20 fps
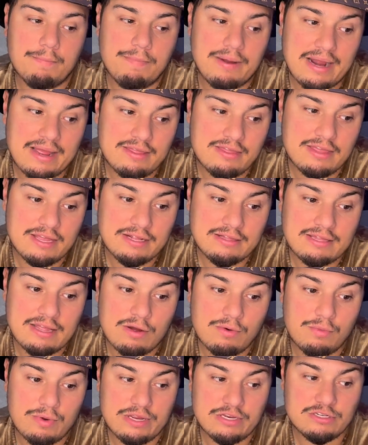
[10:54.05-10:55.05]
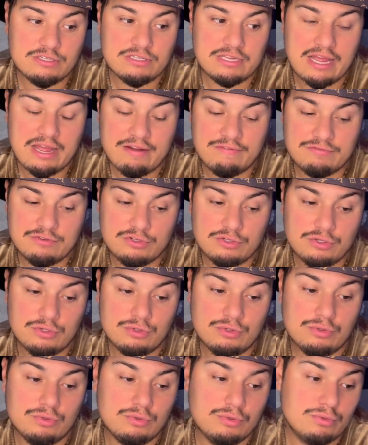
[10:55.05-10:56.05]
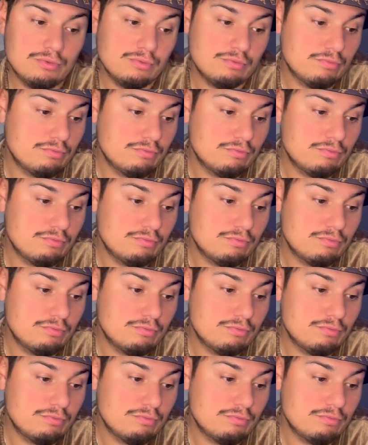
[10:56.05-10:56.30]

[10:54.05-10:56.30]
I think that we just have to,